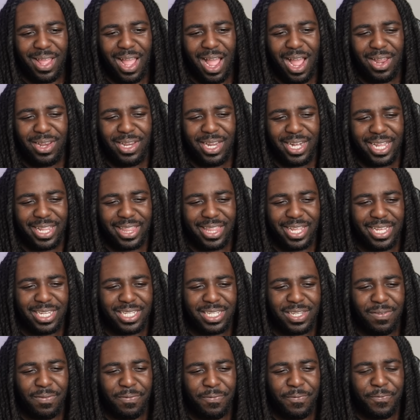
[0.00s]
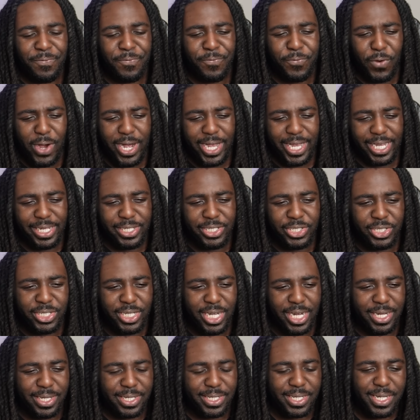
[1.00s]
oh, look at this. Don't you dare. Freaky
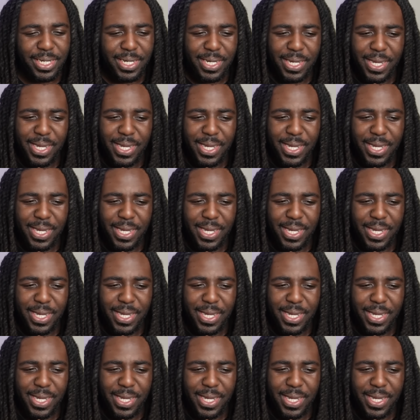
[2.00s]
shit. I'm just